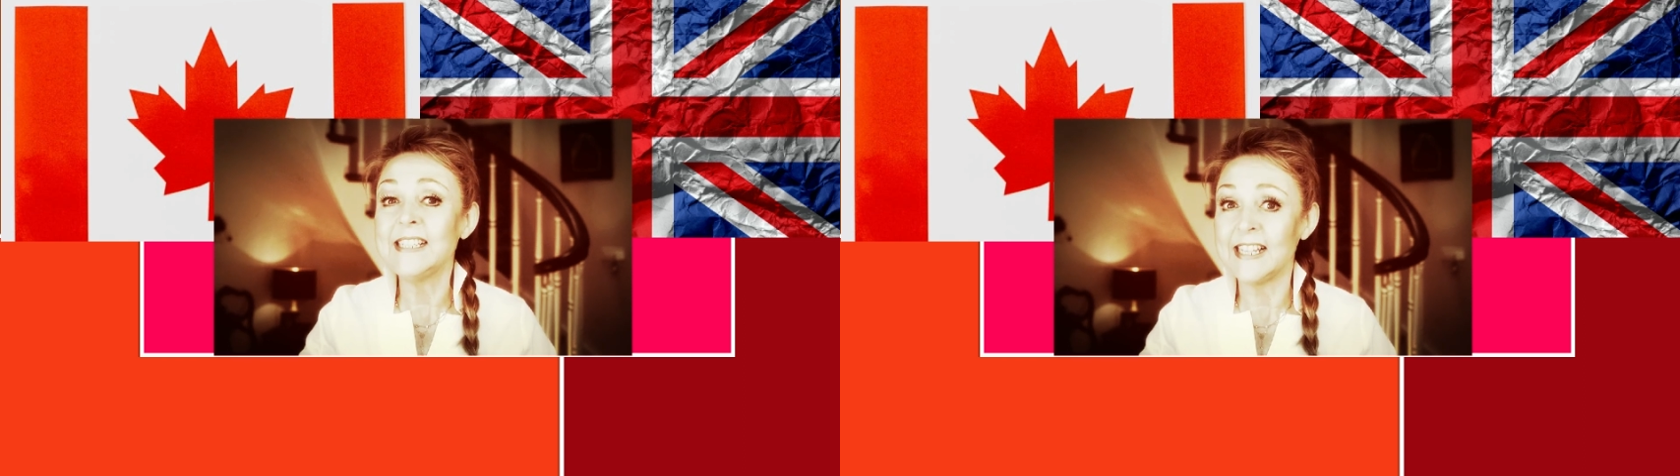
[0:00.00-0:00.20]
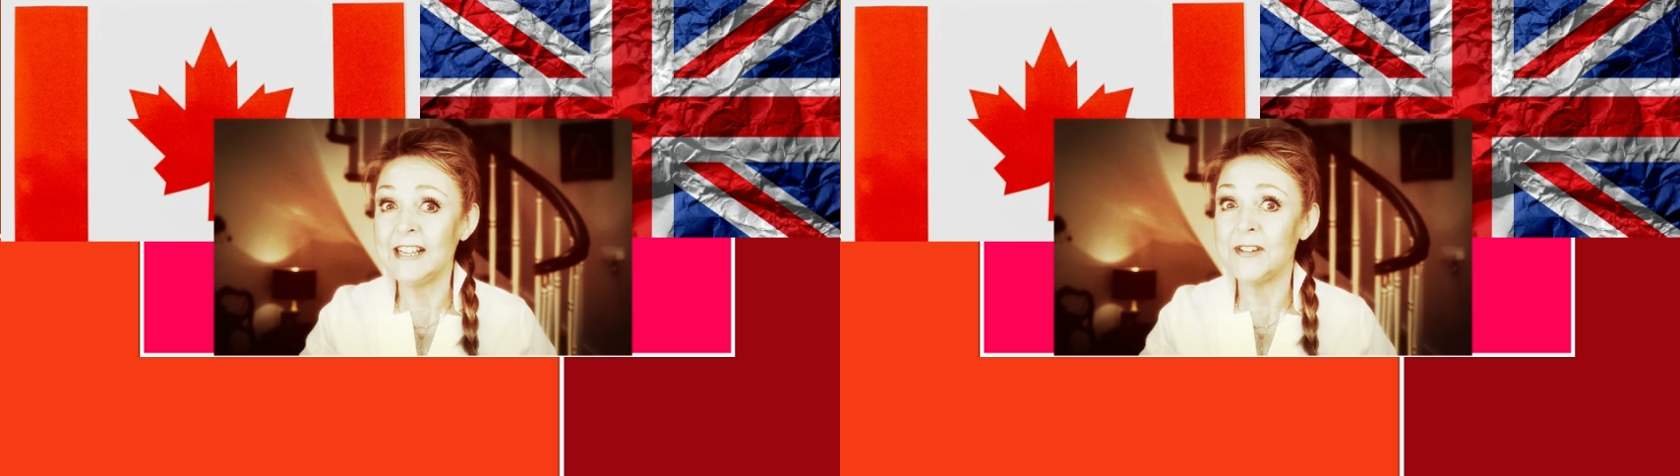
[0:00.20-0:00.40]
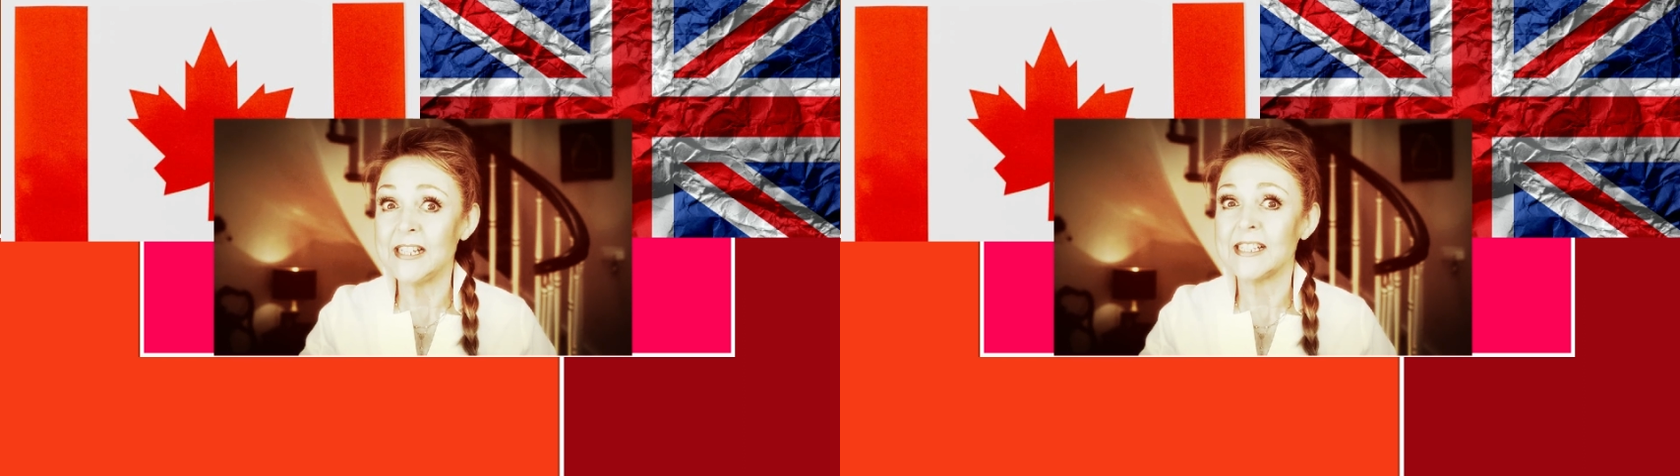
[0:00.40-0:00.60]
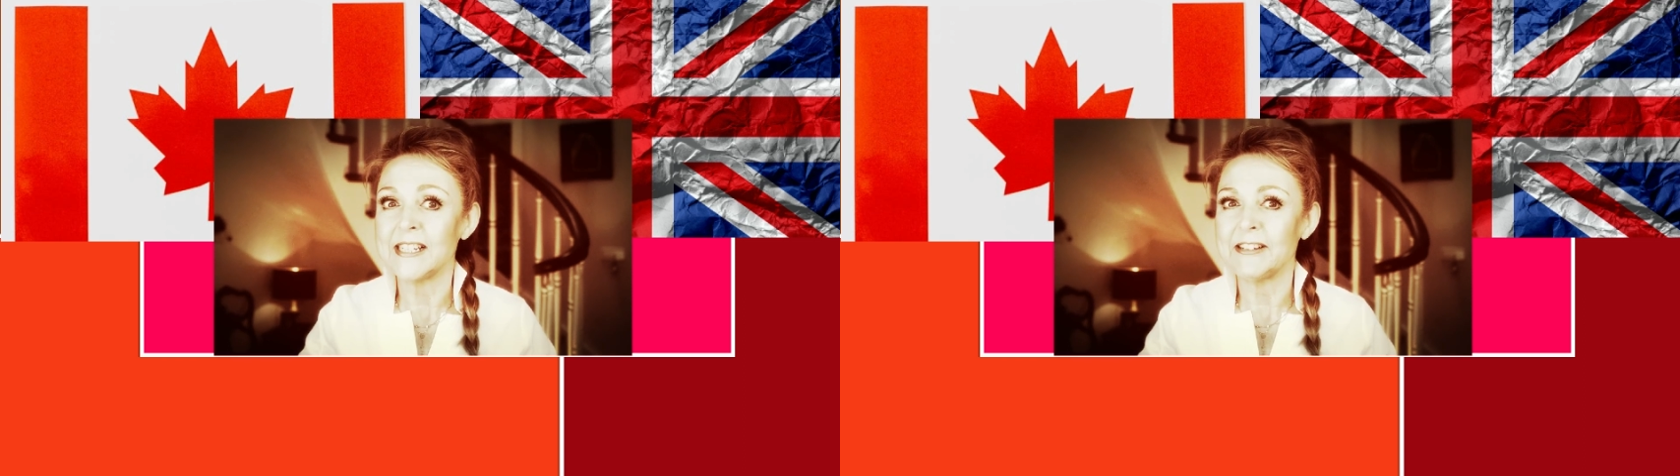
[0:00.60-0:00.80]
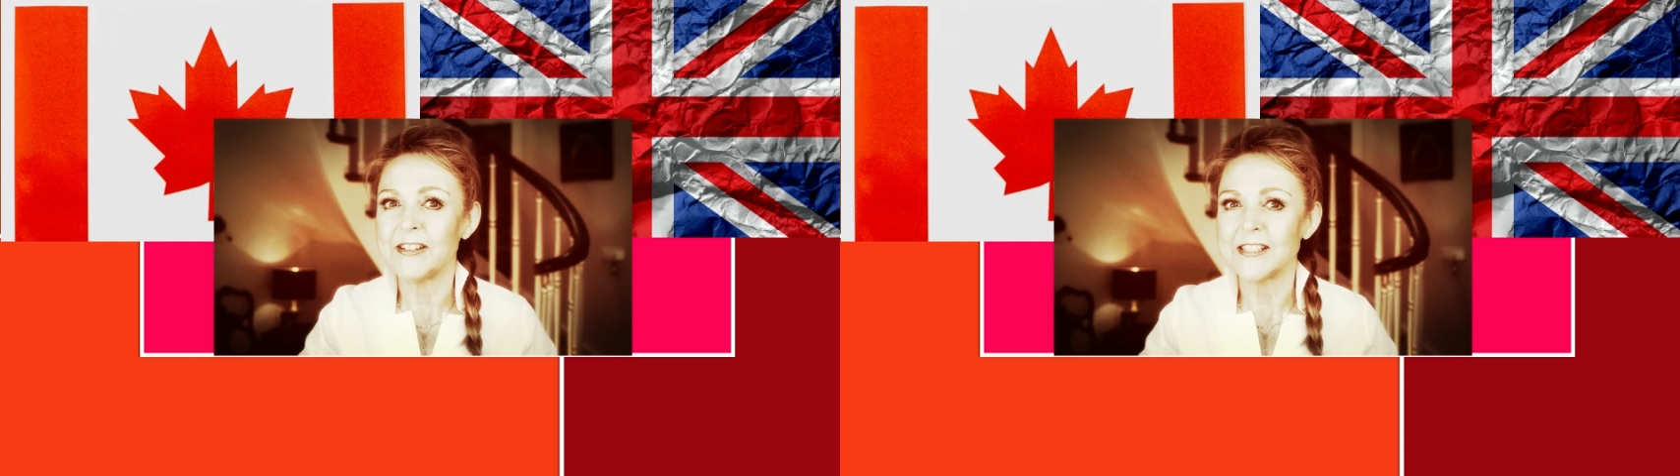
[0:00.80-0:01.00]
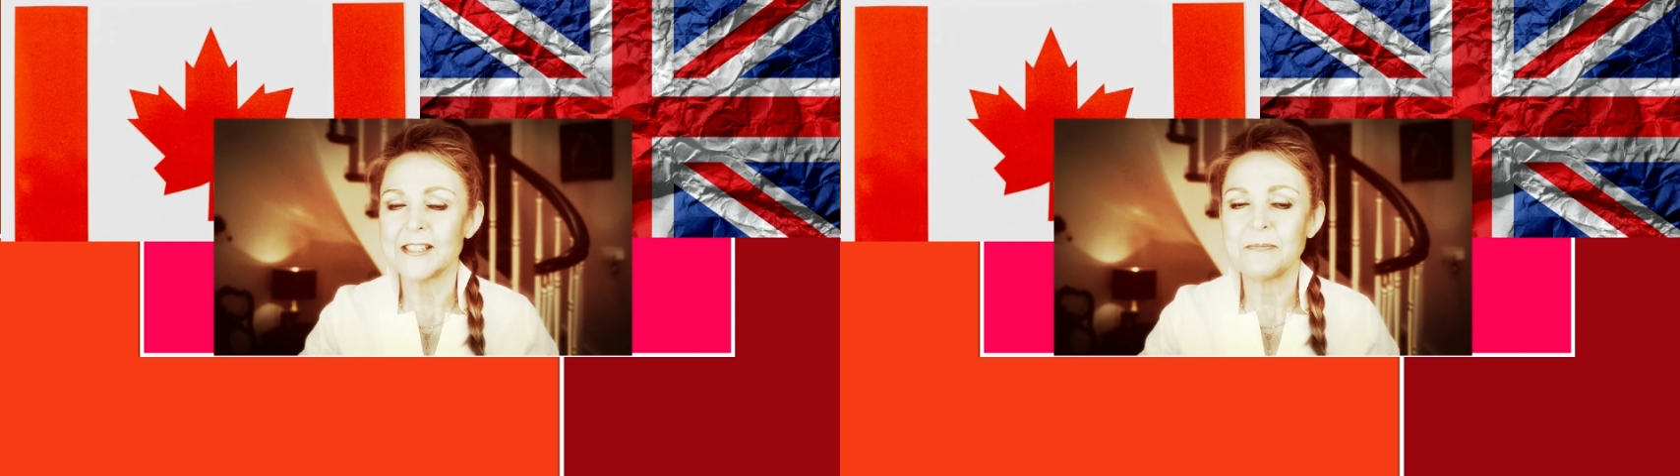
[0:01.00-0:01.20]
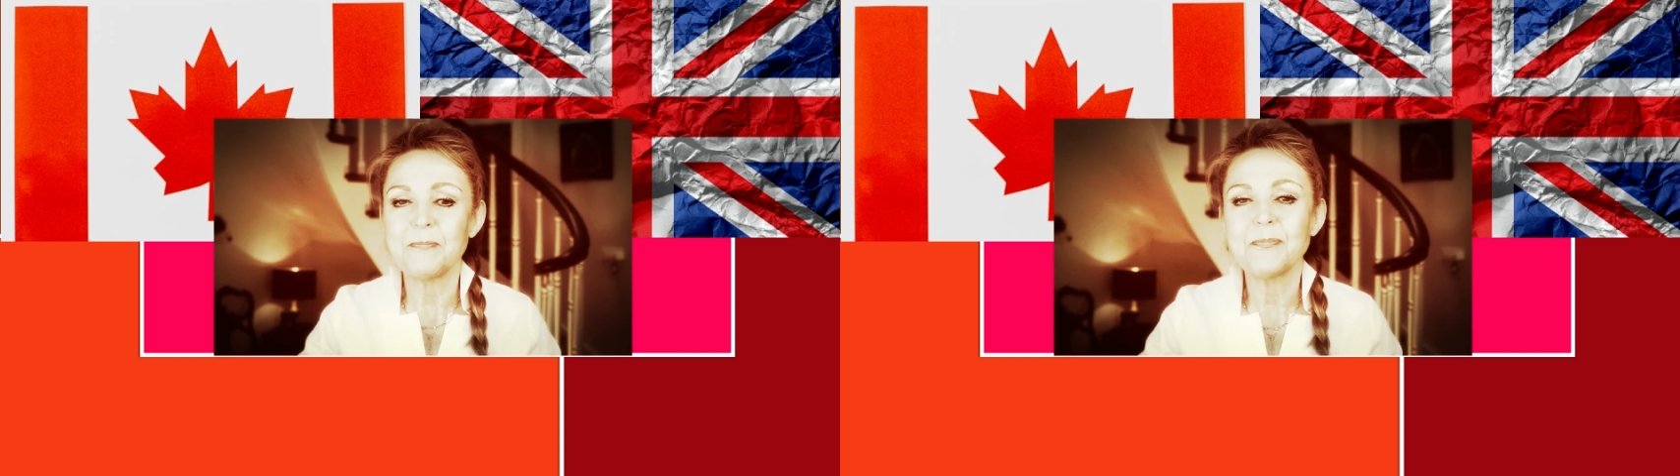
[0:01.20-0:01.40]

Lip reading: TV series.